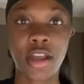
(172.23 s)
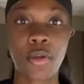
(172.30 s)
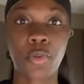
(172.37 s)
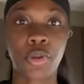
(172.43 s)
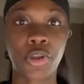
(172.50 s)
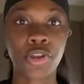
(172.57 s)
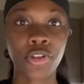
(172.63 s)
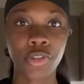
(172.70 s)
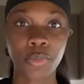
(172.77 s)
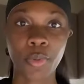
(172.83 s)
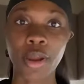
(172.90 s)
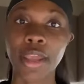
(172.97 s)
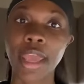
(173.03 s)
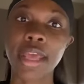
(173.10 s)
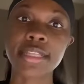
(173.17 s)
currently
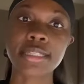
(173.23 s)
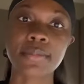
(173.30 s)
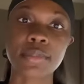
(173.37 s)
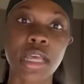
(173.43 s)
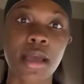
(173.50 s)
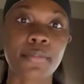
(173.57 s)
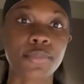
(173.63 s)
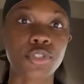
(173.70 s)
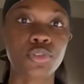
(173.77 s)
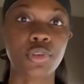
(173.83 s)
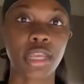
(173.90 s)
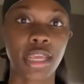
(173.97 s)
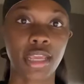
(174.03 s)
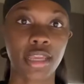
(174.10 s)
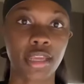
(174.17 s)
work at, sometimes you
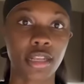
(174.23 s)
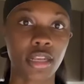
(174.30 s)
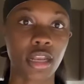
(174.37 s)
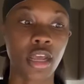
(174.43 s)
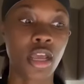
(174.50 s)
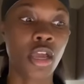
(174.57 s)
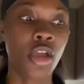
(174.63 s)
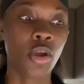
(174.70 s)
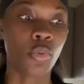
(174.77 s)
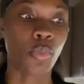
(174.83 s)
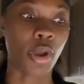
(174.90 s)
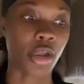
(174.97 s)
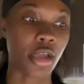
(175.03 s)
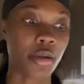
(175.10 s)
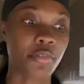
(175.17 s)
can
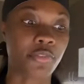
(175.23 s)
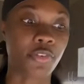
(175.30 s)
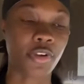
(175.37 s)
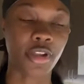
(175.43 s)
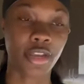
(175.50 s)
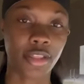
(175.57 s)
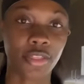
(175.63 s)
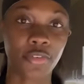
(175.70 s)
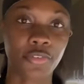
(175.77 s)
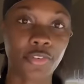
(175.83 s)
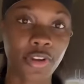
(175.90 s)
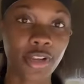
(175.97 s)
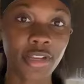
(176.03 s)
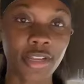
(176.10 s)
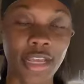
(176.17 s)
work up front in the
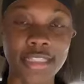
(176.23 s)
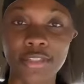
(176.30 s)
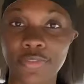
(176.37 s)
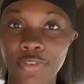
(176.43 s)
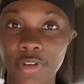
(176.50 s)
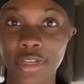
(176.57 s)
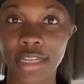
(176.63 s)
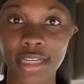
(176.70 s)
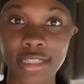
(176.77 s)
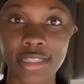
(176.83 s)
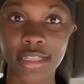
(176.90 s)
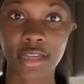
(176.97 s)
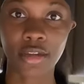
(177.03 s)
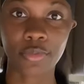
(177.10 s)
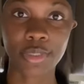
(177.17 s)
front as a front desk
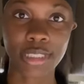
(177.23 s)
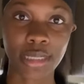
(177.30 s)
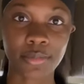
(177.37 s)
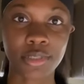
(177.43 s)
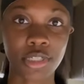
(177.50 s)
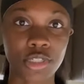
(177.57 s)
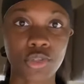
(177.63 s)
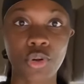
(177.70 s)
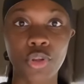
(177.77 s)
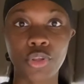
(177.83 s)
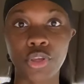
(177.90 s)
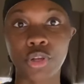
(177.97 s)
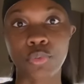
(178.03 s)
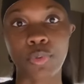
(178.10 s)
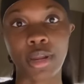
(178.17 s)
receptionist, or you
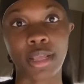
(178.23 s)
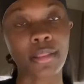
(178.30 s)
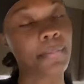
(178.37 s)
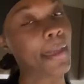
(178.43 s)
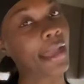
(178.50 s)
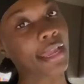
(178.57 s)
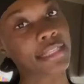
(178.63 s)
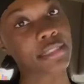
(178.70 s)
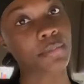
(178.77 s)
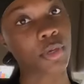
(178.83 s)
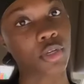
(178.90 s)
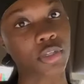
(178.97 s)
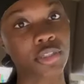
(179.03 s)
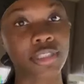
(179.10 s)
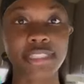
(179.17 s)
can work in the back as a
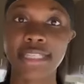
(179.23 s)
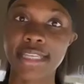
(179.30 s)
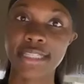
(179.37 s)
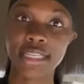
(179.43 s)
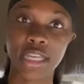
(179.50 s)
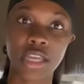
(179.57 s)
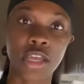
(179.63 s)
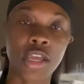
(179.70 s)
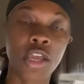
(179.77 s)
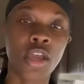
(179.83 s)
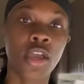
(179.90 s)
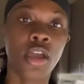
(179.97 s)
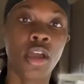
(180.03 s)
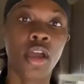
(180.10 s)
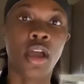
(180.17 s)
medical assistant,
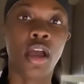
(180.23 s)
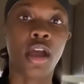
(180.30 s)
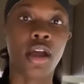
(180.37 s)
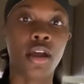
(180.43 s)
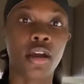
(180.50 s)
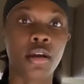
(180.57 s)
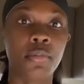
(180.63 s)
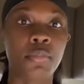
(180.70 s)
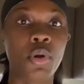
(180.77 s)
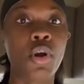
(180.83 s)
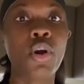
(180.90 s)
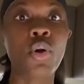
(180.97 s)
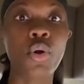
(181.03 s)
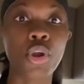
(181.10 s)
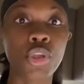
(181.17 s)

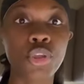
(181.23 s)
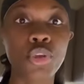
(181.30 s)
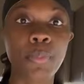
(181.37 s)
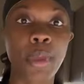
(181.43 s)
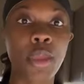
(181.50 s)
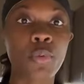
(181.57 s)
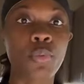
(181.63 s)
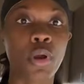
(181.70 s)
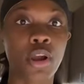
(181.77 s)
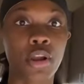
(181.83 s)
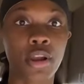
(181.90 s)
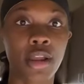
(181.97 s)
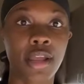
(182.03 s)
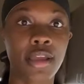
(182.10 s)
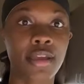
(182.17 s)
or you
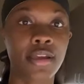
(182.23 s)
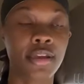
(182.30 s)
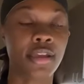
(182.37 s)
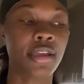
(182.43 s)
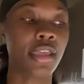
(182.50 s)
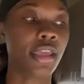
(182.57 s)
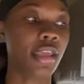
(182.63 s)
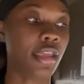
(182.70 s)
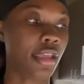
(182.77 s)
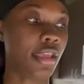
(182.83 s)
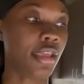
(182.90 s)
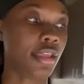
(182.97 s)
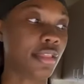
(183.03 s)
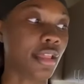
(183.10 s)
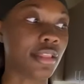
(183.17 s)
work
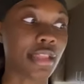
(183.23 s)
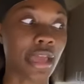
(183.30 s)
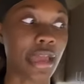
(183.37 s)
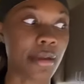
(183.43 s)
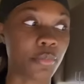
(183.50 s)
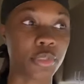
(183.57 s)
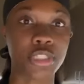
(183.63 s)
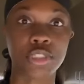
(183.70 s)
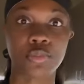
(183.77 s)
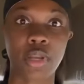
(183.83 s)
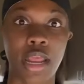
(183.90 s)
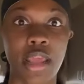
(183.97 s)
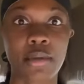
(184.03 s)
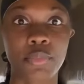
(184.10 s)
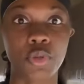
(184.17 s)
in the lab, which is what I
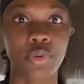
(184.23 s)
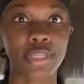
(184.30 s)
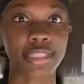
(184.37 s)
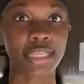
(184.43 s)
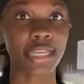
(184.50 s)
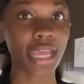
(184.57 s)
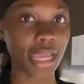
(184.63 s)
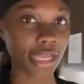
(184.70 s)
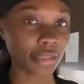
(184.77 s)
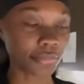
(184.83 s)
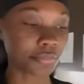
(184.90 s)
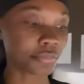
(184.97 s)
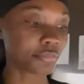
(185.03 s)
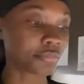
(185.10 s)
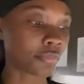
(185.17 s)
am doing today.
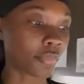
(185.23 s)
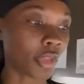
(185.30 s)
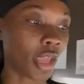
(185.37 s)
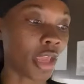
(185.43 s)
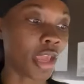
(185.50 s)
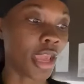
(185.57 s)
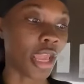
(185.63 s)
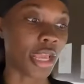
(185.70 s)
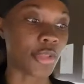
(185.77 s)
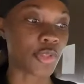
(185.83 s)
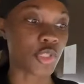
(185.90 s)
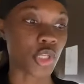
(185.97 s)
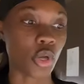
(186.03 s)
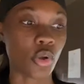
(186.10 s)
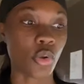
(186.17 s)
And
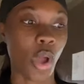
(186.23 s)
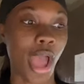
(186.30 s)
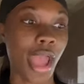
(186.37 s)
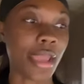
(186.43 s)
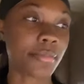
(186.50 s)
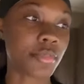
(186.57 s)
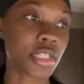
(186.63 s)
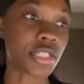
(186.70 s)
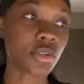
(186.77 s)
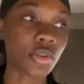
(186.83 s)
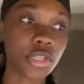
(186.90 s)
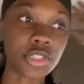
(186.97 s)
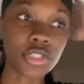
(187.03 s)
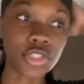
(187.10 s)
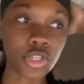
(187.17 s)
so I am just going
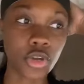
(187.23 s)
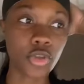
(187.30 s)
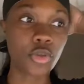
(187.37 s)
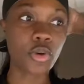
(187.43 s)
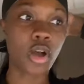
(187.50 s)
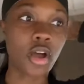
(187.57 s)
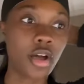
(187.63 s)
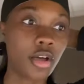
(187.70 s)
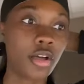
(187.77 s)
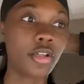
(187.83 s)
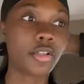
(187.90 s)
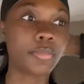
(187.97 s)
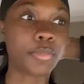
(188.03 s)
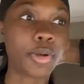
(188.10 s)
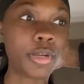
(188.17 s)
to show you
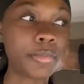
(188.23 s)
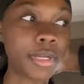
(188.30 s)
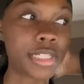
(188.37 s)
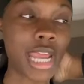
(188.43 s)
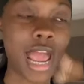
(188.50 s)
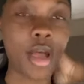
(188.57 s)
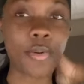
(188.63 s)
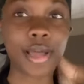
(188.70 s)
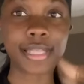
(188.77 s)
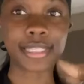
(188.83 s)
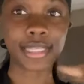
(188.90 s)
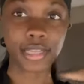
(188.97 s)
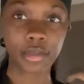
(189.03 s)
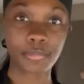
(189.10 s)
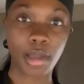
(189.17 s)
all pretty much how I
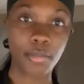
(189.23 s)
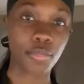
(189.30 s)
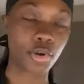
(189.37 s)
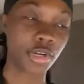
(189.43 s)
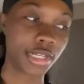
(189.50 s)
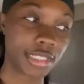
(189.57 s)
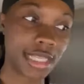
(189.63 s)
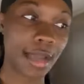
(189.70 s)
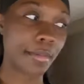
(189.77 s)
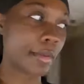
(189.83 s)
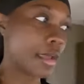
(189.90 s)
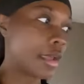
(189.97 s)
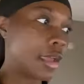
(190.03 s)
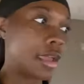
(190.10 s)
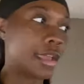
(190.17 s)
set up my mornings. I
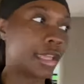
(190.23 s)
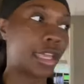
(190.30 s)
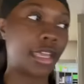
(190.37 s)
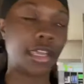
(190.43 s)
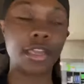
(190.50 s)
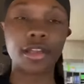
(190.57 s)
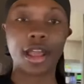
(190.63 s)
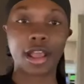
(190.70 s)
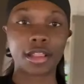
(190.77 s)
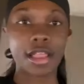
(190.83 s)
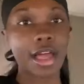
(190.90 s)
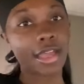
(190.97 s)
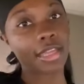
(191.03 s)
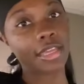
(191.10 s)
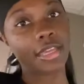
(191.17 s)
get here, I
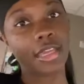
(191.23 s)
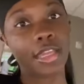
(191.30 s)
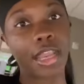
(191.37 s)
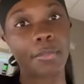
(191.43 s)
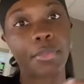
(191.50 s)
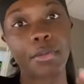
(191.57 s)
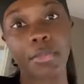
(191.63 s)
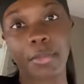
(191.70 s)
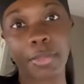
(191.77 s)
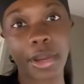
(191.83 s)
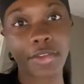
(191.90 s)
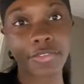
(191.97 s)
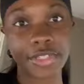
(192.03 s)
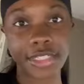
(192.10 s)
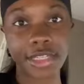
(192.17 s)
clock in, I put my
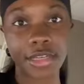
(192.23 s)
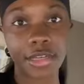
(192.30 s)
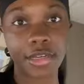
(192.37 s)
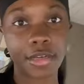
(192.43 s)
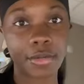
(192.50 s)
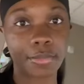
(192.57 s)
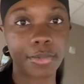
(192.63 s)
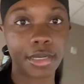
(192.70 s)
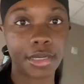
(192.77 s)
breakfast up.